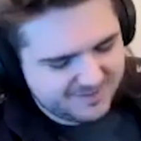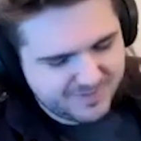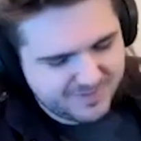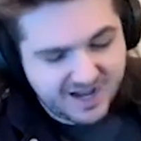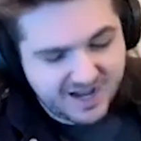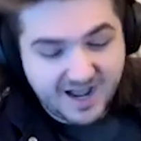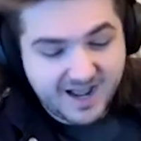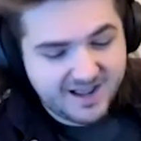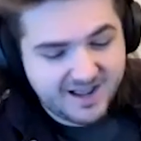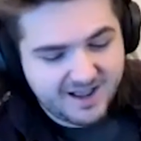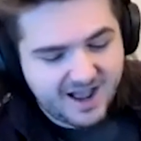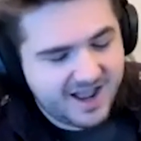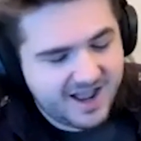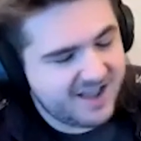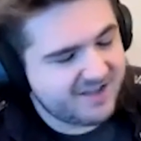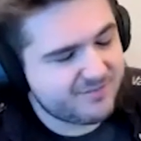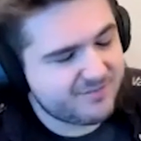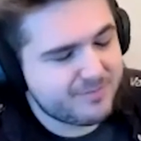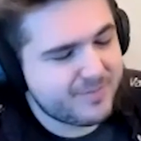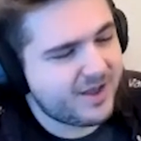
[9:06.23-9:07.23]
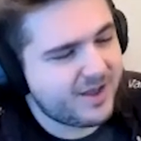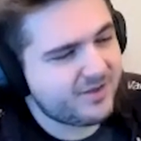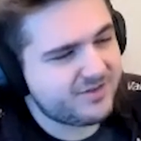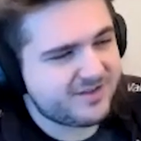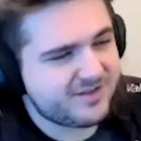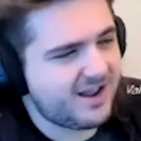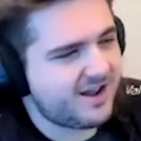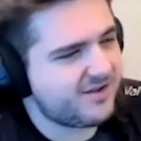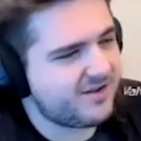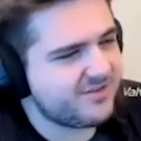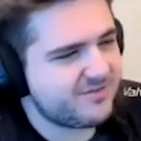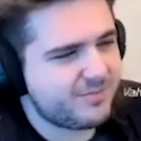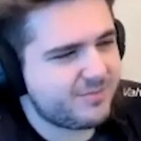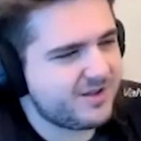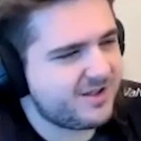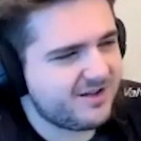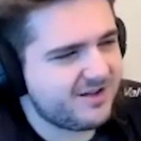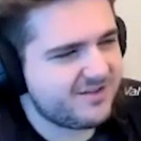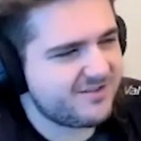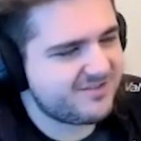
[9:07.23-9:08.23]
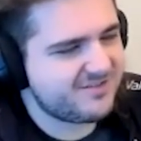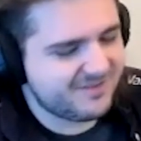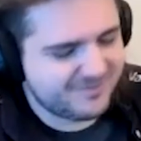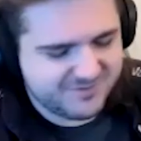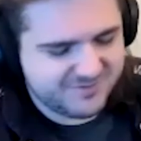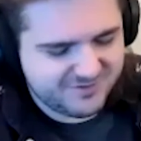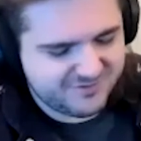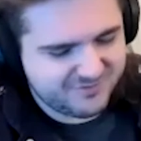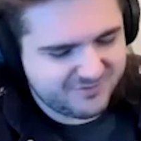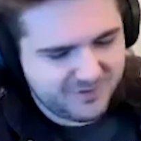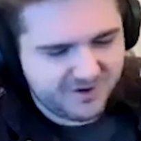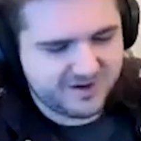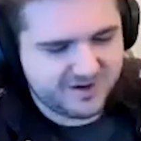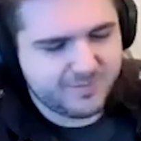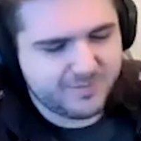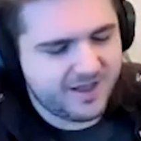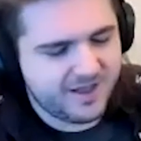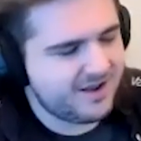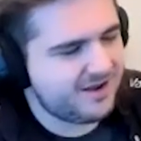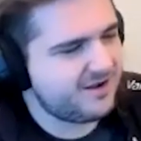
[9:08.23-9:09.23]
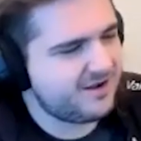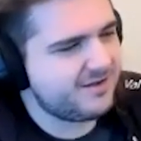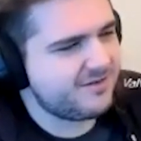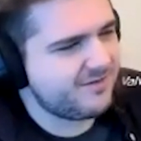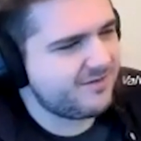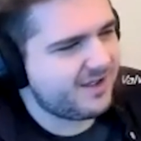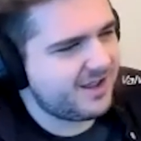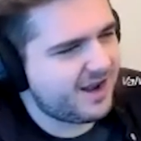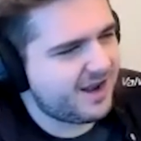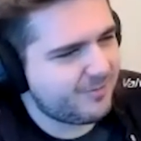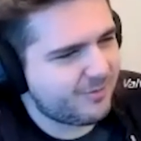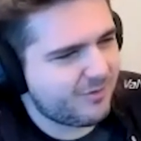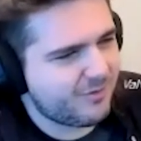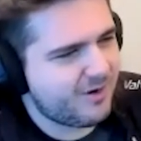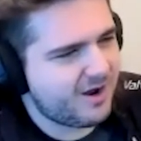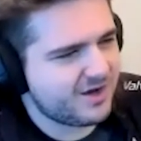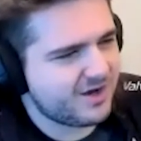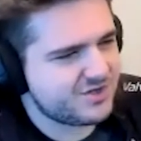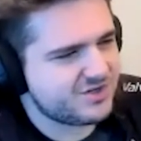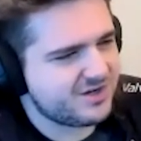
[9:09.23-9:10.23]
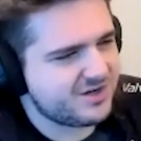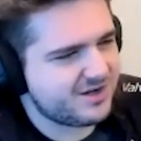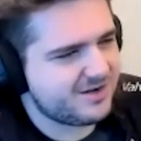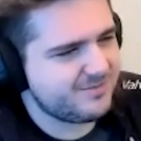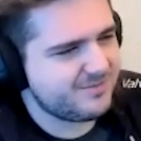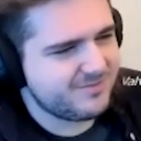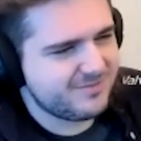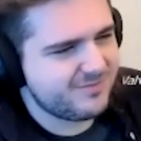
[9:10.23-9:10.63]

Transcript: but I I have meltdowns because I'm just very competitive and I'm a washed up